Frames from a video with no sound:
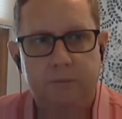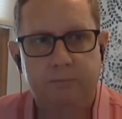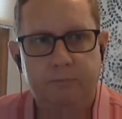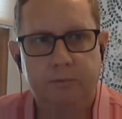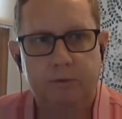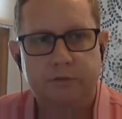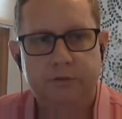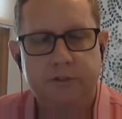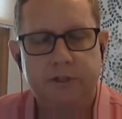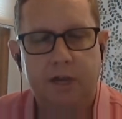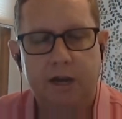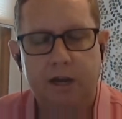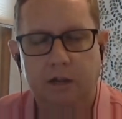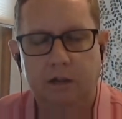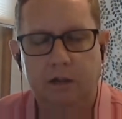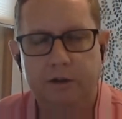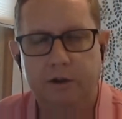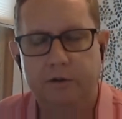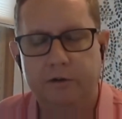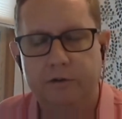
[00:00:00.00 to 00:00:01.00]
for scale
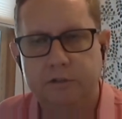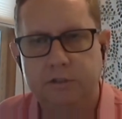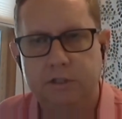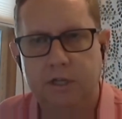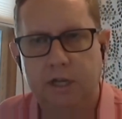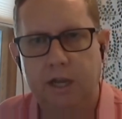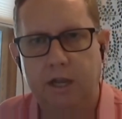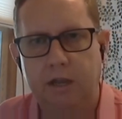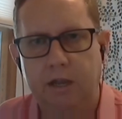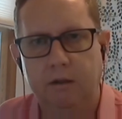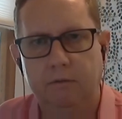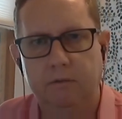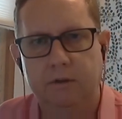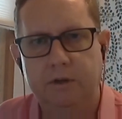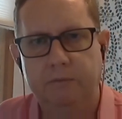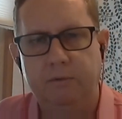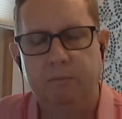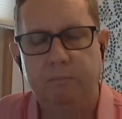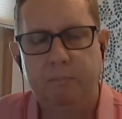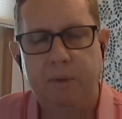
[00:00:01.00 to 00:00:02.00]
and understand the
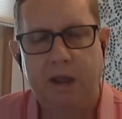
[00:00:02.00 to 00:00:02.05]
different